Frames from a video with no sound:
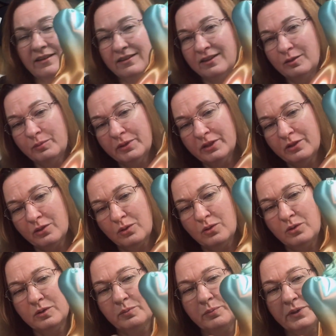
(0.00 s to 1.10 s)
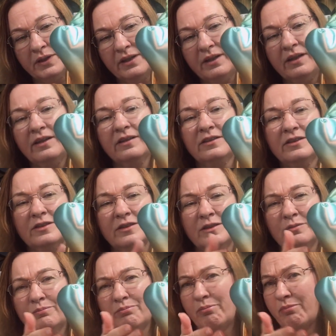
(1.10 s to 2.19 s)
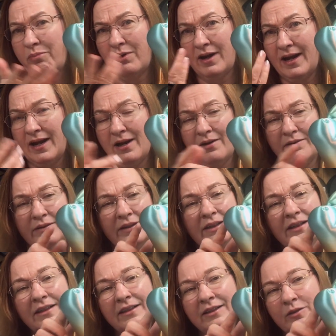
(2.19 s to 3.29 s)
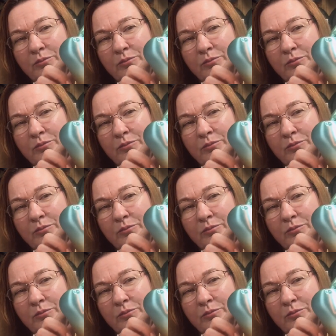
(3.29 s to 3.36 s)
got a little bit of gold, pink to the brown,